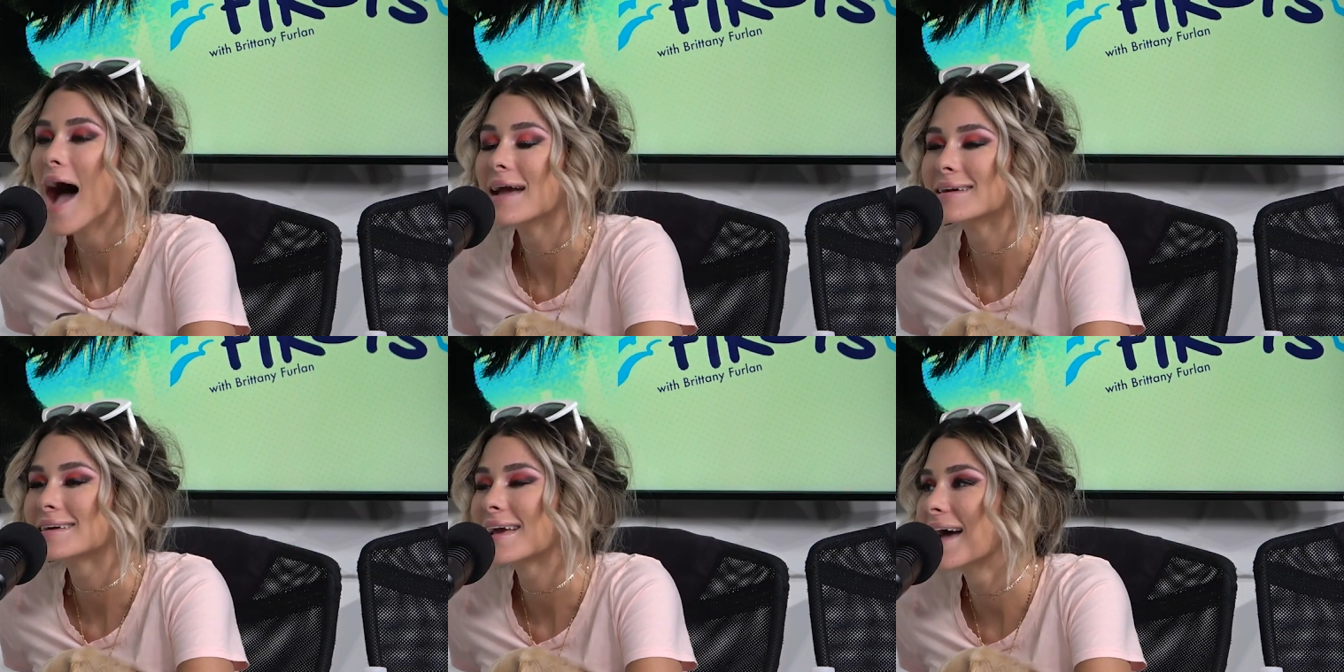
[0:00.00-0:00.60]

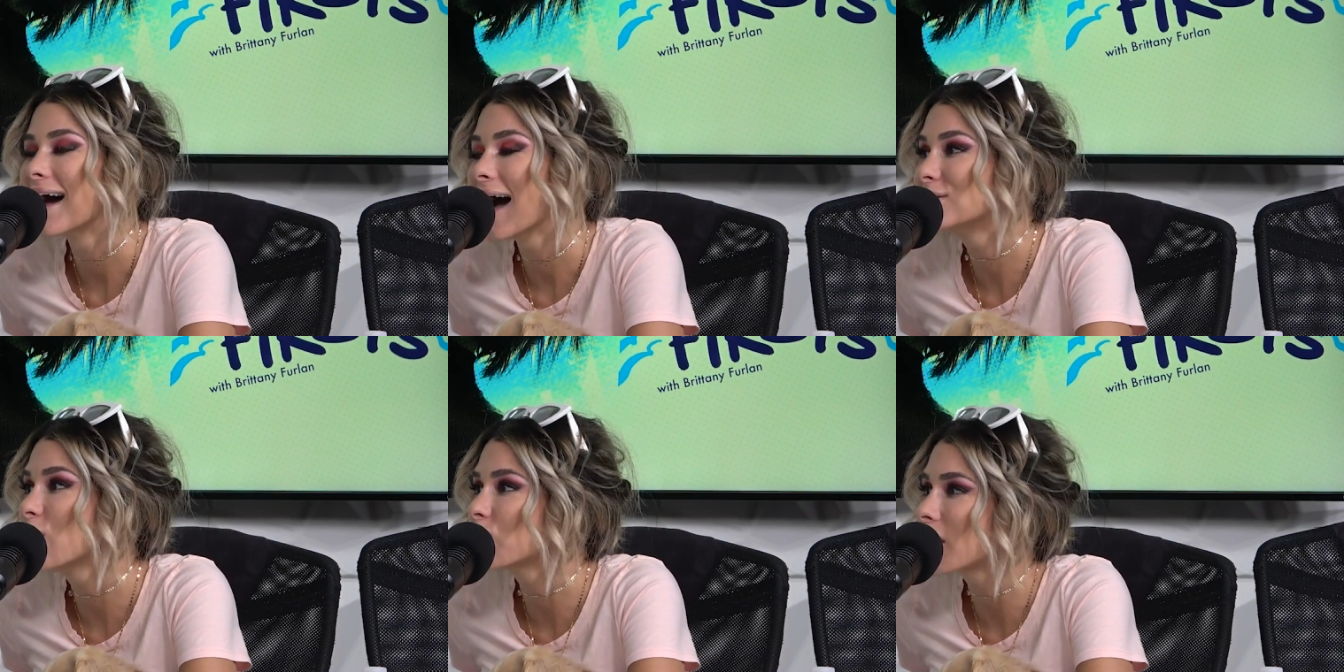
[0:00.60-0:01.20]
I can't.
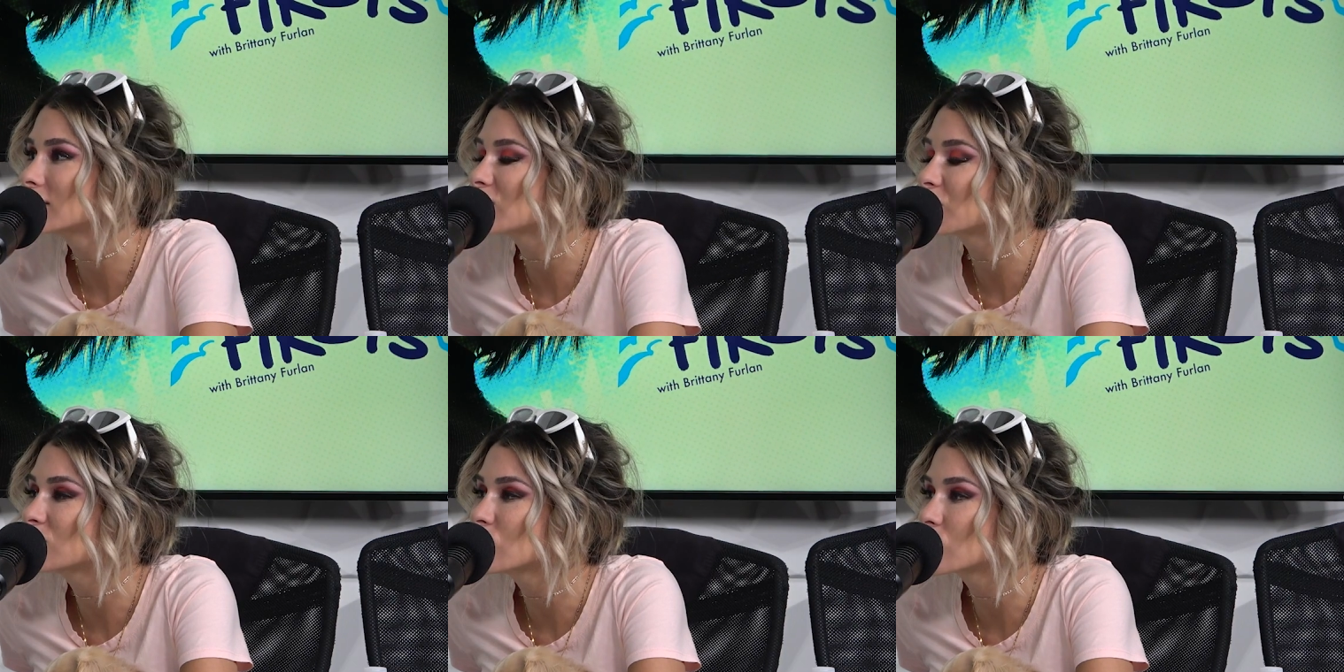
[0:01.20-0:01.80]
I know, right?
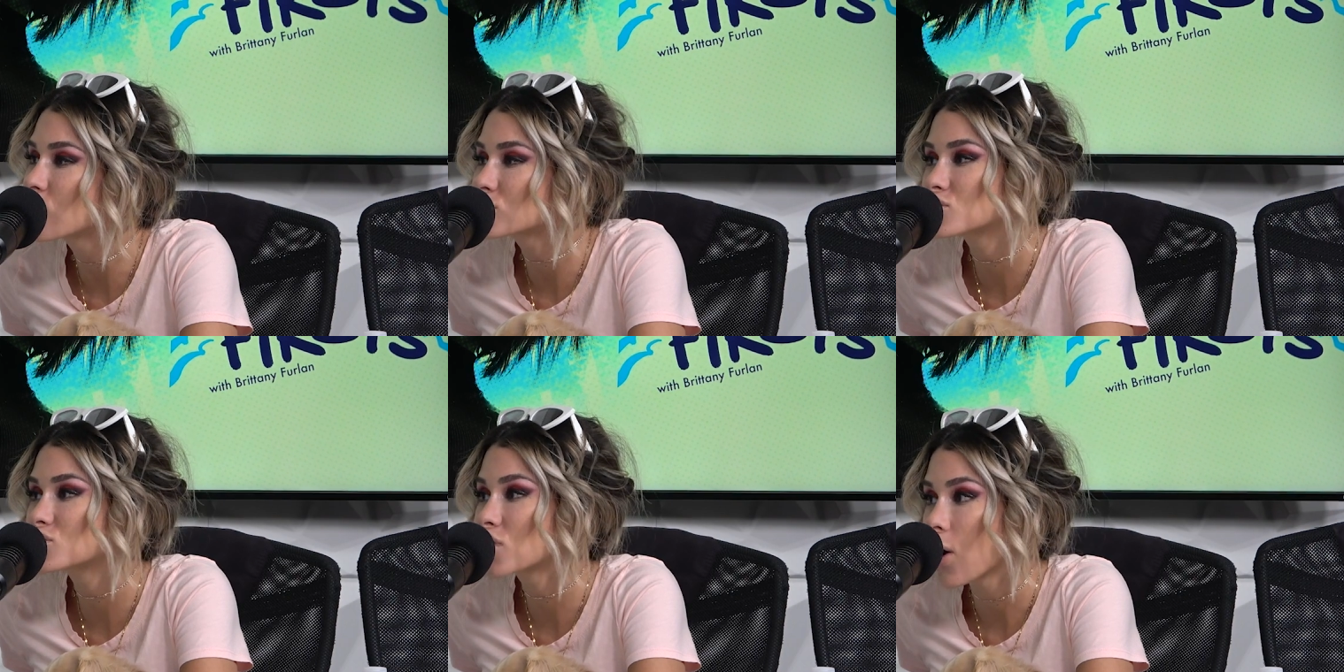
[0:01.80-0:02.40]
Some people go
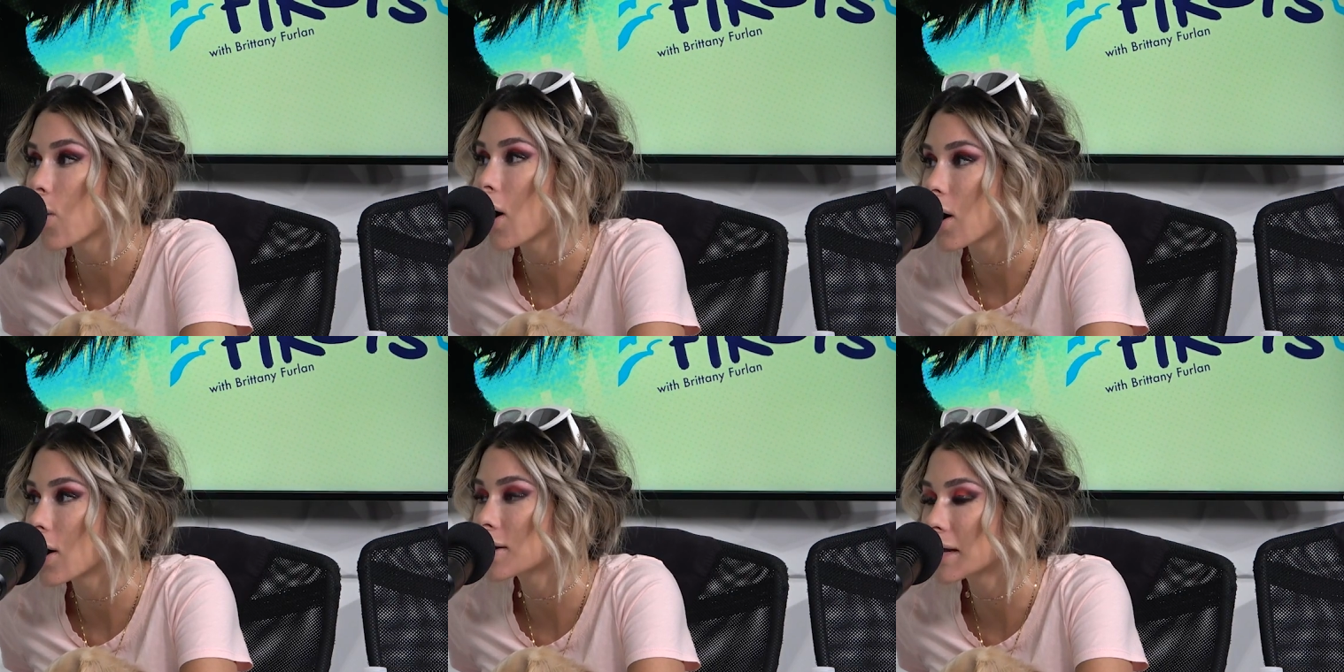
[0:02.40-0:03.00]
so
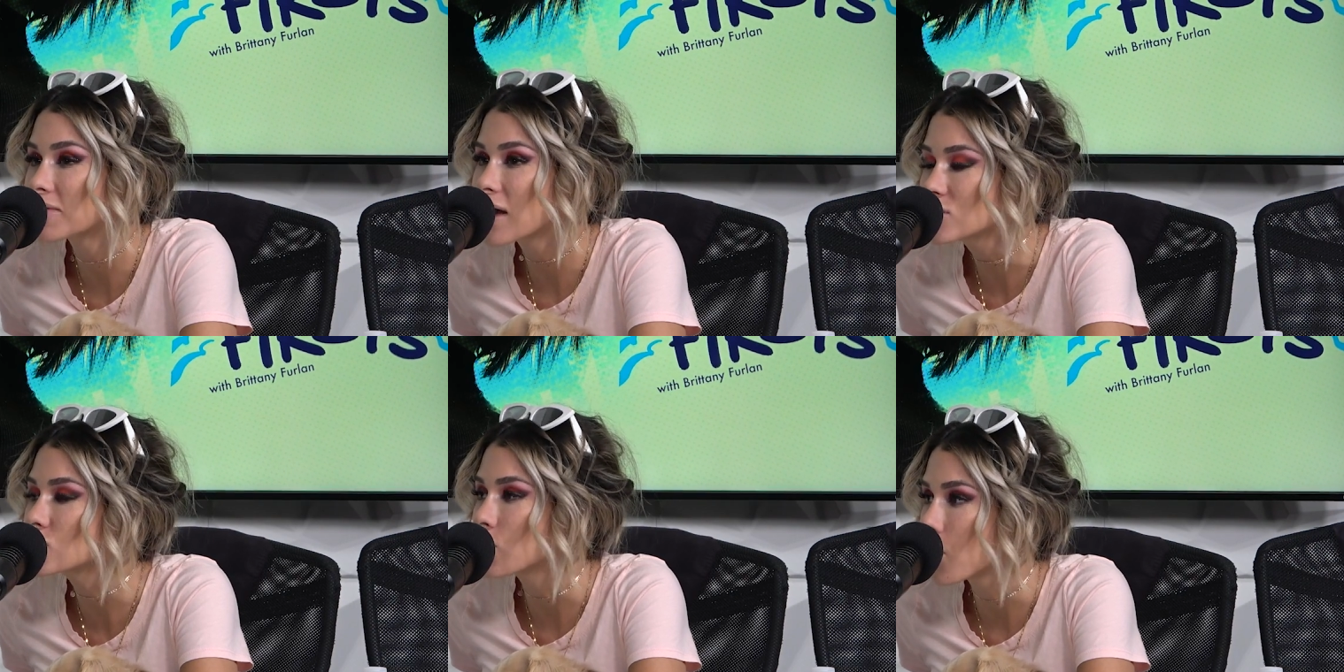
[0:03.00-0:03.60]
hard, and
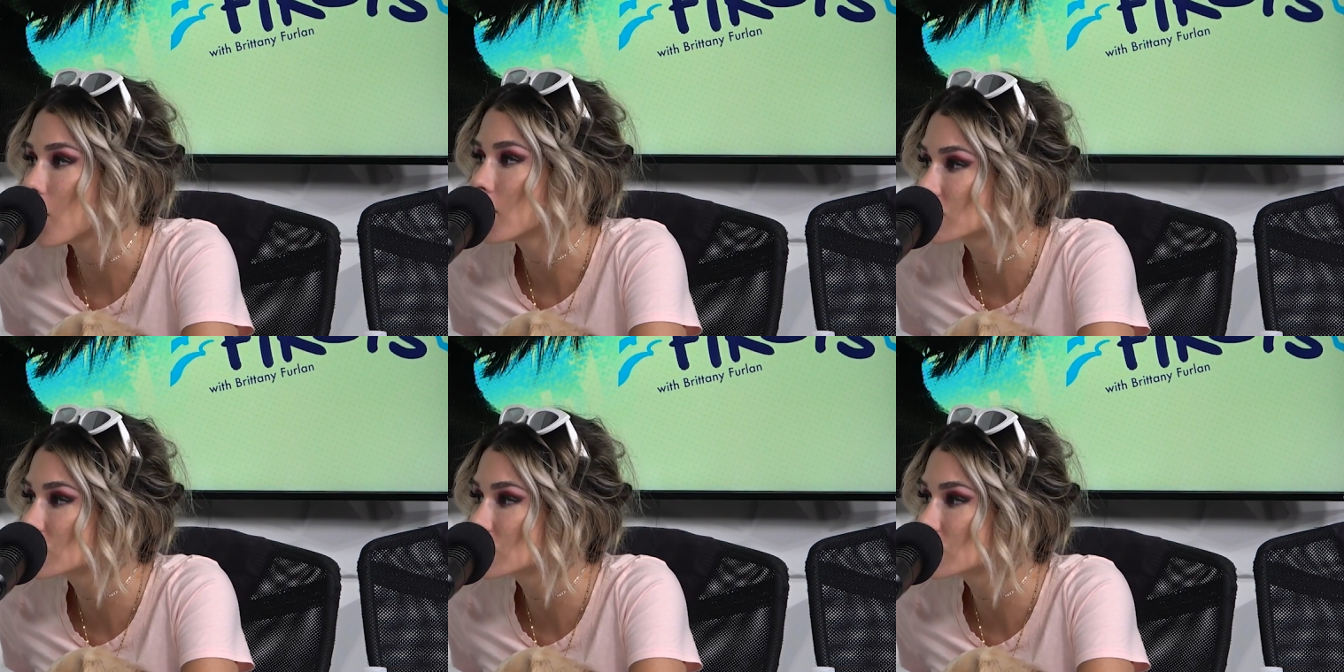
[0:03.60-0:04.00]
that's cool.